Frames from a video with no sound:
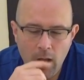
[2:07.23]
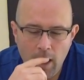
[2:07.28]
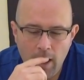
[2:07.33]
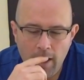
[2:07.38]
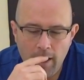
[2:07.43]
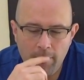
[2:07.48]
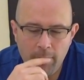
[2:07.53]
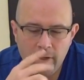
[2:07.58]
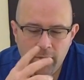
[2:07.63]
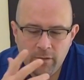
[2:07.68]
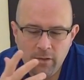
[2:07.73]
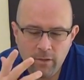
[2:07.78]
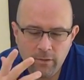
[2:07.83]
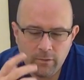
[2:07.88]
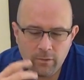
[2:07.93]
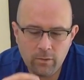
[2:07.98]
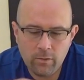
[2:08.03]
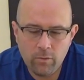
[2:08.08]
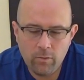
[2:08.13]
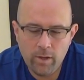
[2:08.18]
But it's
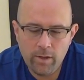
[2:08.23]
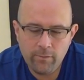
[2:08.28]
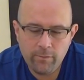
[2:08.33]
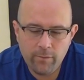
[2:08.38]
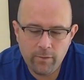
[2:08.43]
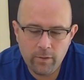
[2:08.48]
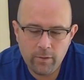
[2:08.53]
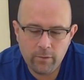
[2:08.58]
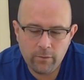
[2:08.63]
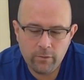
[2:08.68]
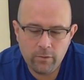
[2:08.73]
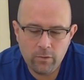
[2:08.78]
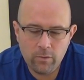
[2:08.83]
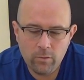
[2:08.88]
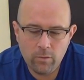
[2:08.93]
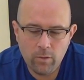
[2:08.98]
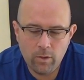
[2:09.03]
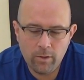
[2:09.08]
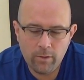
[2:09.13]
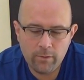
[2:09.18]
also great for those
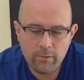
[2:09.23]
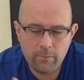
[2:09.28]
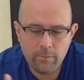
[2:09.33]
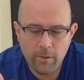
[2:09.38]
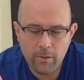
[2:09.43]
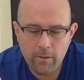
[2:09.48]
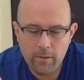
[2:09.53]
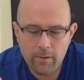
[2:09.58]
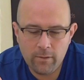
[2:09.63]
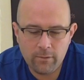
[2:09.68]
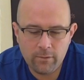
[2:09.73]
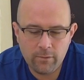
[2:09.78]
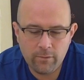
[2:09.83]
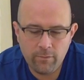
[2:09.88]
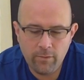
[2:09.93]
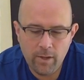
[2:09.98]
who are experienced